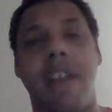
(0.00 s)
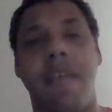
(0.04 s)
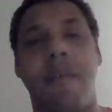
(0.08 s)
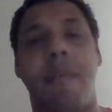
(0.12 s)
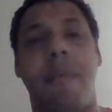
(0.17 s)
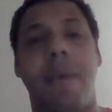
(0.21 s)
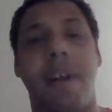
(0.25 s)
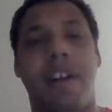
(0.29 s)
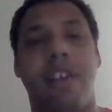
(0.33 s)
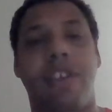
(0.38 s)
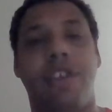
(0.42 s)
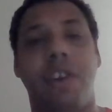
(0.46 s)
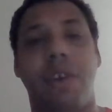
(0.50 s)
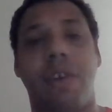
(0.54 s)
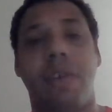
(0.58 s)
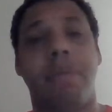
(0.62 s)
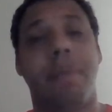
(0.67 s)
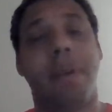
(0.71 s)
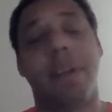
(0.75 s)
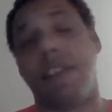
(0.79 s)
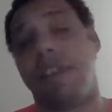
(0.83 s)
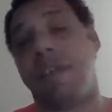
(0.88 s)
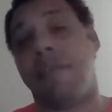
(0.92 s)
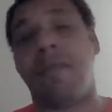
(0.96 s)
a better showing,
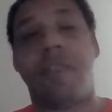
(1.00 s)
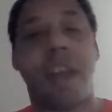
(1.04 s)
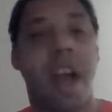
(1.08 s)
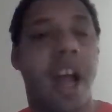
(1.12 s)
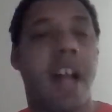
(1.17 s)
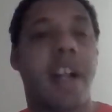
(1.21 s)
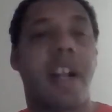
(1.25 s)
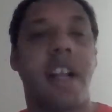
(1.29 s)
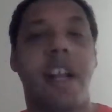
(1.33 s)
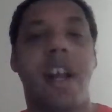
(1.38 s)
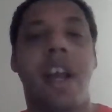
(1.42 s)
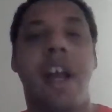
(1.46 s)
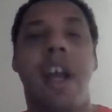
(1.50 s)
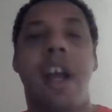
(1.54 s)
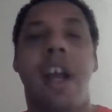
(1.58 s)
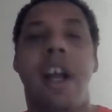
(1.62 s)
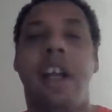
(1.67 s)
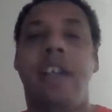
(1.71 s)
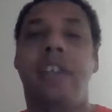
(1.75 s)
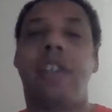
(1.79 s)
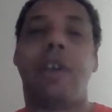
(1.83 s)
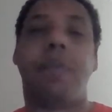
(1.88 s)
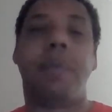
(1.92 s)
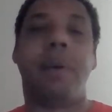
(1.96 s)
because if not,
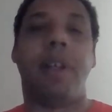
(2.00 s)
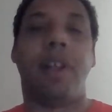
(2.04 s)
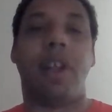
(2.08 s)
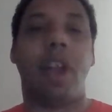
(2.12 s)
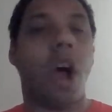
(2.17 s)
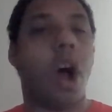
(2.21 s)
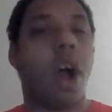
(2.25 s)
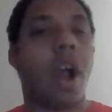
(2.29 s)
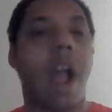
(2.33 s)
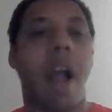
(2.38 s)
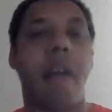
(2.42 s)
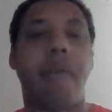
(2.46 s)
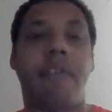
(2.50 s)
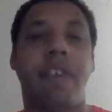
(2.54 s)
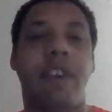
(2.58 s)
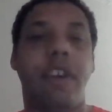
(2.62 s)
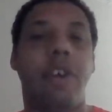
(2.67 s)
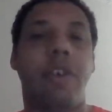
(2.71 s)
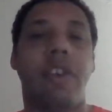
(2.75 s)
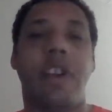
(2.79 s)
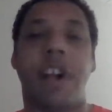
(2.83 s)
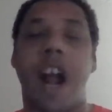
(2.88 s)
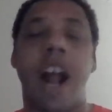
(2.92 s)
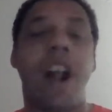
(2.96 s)
it's going to be a long
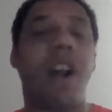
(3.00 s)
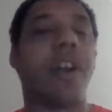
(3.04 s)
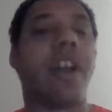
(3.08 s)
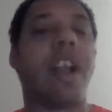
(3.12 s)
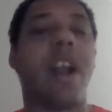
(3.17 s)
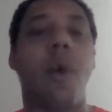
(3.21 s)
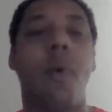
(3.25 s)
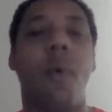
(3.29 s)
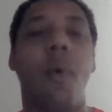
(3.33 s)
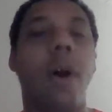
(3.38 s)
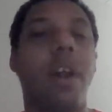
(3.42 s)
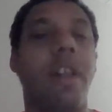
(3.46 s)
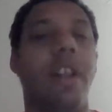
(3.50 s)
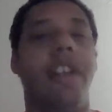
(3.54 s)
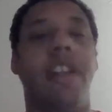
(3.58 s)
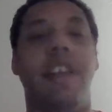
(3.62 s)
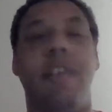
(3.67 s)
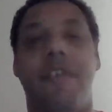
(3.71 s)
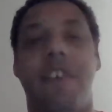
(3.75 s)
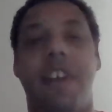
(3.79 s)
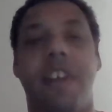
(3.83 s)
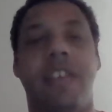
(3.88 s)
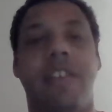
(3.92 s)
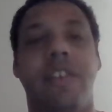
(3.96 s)
afternoon, and I don't care what the
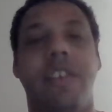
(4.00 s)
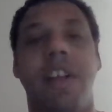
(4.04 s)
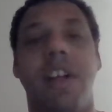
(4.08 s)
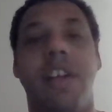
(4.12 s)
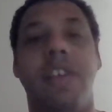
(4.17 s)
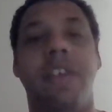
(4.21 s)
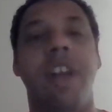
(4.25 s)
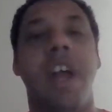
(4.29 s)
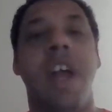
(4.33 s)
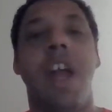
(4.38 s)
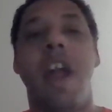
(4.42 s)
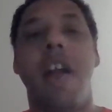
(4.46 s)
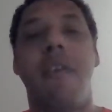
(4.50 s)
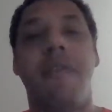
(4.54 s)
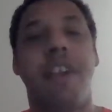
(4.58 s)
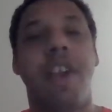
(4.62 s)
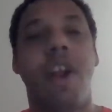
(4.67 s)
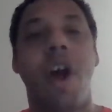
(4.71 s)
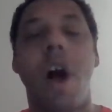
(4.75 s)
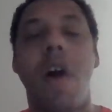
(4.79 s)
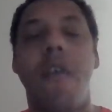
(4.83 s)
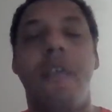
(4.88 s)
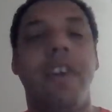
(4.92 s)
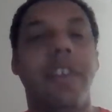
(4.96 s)
defense does. If
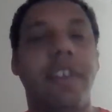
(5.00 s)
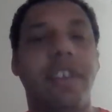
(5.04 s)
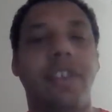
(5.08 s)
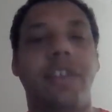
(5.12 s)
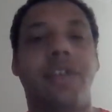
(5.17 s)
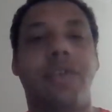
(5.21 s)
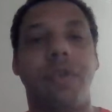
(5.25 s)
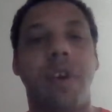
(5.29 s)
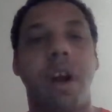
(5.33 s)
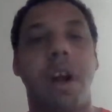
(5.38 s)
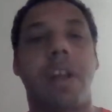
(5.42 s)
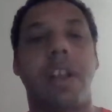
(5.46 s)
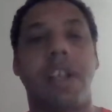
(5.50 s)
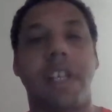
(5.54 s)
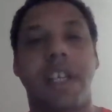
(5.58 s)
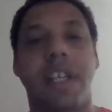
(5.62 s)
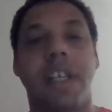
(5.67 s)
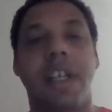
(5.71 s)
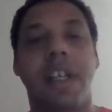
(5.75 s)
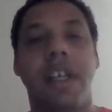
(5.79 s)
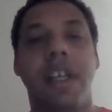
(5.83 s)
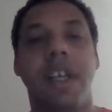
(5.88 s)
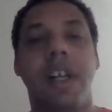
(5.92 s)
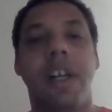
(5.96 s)
the offense is
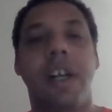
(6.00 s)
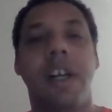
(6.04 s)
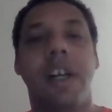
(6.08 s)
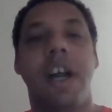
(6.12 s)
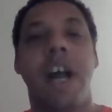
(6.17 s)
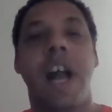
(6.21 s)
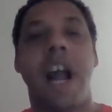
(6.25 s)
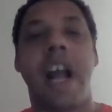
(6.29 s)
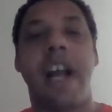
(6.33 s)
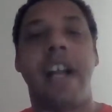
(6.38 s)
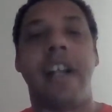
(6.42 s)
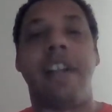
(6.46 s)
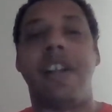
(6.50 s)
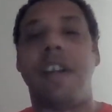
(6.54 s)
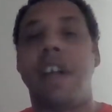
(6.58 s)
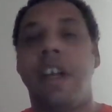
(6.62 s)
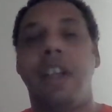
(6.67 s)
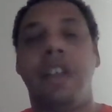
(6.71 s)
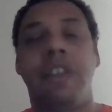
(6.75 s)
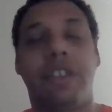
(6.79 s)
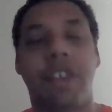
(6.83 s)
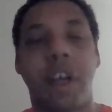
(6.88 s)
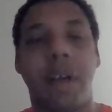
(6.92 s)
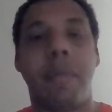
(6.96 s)
struggling and
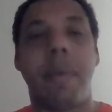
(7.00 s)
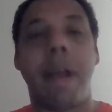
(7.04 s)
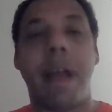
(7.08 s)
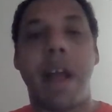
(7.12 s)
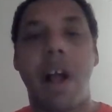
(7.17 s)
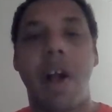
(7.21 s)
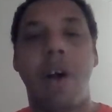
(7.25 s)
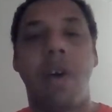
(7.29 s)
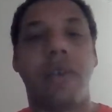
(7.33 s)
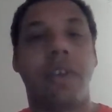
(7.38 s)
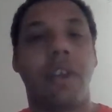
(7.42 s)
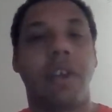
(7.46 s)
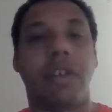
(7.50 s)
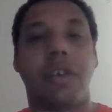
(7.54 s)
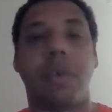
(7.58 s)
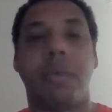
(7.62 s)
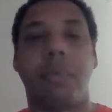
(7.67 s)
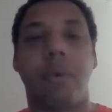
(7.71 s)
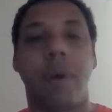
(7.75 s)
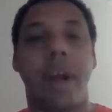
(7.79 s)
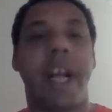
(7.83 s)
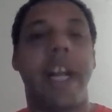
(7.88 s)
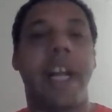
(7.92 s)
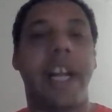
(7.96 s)
somehow there's a
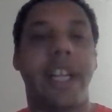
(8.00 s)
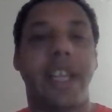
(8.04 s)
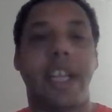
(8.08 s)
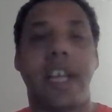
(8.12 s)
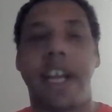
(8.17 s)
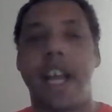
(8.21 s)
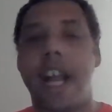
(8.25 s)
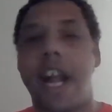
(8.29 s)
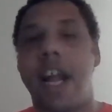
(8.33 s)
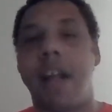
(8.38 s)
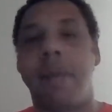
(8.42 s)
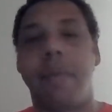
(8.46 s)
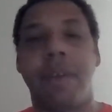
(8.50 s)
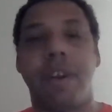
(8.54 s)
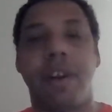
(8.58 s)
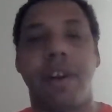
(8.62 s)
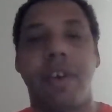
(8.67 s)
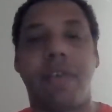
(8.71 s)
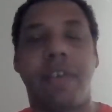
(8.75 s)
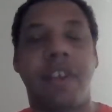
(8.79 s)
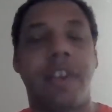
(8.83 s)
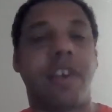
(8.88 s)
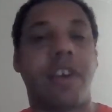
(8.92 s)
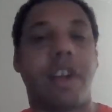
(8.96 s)
break in the game, you know,
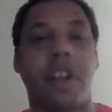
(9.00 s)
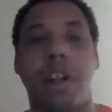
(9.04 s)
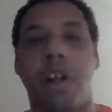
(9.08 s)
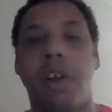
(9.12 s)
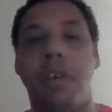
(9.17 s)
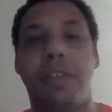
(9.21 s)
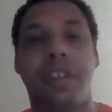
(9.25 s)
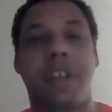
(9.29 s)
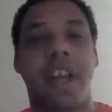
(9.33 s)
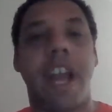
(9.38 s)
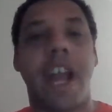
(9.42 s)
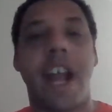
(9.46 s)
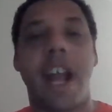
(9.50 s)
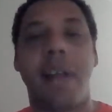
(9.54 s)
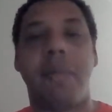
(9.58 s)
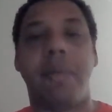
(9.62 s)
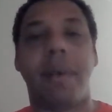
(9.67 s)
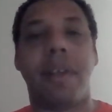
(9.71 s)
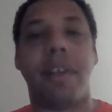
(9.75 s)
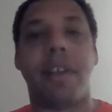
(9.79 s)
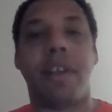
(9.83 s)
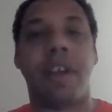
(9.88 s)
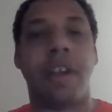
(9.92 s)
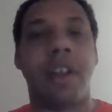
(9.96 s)
if it's a close game,
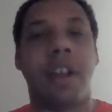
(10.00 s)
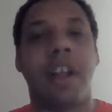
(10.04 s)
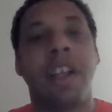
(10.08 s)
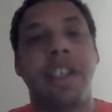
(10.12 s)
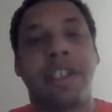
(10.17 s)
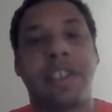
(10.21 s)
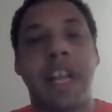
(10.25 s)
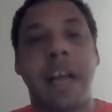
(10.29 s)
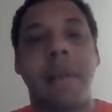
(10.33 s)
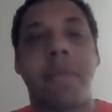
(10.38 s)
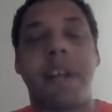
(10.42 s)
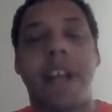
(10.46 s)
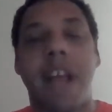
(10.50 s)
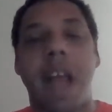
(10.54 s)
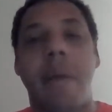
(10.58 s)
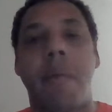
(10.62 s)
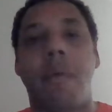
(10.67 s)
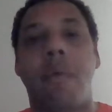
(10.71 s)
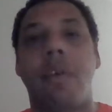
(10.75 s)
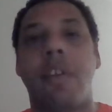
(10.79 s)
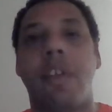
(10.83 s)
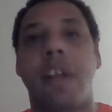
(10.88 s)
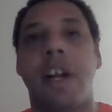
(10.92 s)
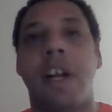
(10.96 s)
and the same thing
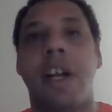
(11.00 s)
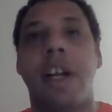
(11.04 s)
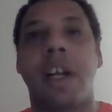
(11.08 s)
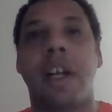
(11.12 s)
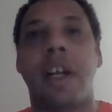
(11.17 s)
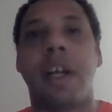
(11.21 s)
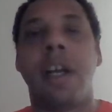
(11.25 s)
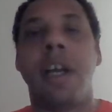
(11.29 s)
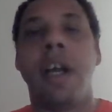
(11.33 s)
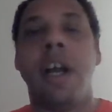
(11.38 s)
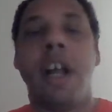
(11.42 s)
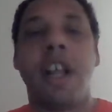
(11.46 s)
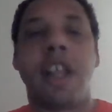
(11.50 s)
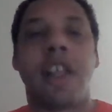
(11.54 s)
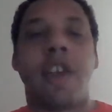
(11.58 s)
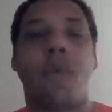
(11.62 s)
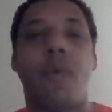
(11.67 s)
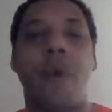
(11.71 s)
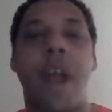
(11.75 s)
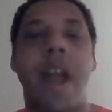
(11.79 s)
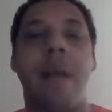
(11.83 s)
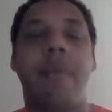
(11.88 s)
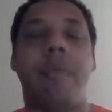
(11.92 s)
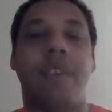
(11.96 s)
happened with the
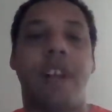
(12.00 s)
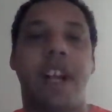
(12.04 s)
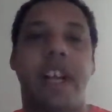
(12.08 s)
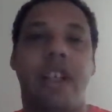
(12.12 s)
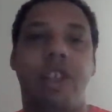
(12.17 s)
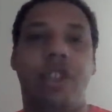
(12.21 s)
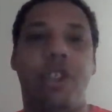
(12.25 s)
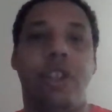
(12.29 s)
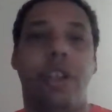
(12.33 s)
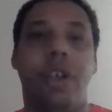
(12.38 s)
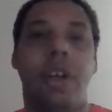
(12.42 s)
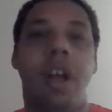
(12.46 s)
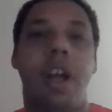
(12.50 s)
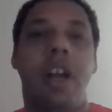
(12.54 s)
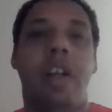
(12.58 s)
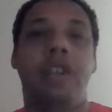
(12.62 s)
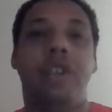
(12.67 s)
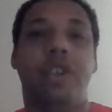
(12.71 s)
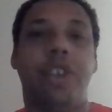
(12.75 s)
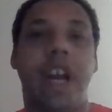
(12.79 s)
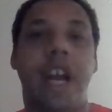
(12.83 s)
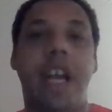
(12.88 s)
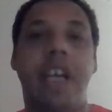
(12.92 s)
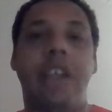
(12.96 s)
Rams last year.
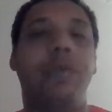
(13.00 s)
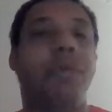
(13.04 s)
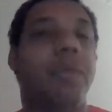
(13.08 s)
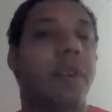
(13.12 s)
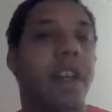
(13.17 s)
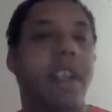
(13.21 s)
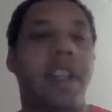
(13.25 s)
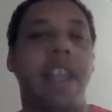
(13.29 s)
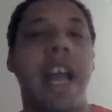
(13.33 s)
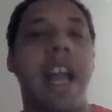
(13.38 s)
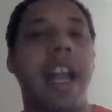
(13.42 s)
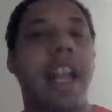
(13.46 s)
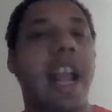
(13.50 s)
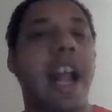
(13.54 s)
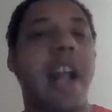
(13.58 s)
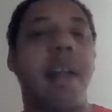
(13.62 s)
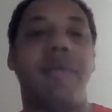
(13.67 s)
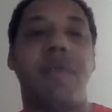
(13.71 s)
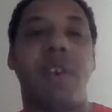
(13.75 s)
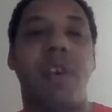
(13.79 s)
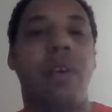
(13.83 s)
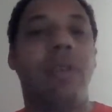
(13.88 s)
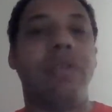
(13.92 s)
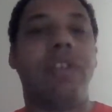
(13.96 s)
Giants were in that
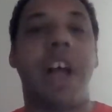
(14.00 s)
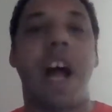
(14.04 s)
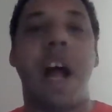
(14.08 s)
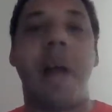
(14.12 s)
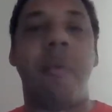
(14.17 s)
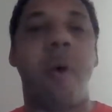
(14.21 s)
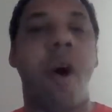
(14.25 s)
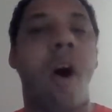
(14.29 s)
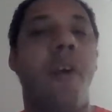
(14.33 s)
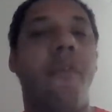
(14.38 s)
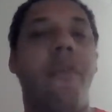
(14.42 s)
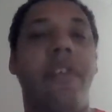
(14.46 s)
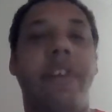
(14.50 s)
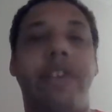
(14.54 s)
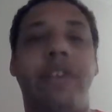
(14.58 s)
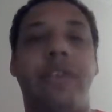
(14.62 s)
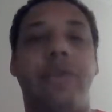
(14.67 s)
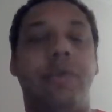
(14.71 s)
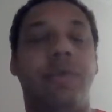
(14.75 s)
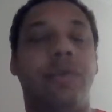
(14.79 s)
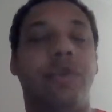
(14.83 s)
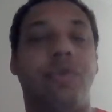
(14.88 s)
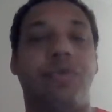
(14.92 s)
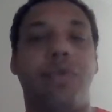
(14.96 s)
game the whole time. Offense
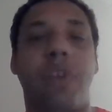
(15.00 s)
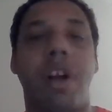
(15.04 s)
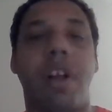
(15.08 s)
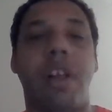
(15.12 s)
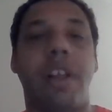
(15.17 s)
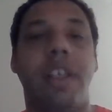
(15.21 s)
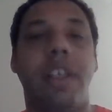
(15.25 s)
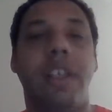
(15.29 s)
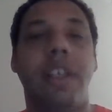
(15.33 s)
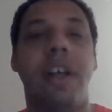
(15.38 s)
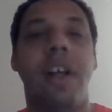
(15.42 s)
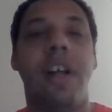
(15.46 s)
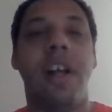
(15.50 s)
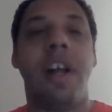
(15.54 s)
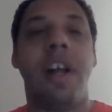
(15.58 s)
was struggling,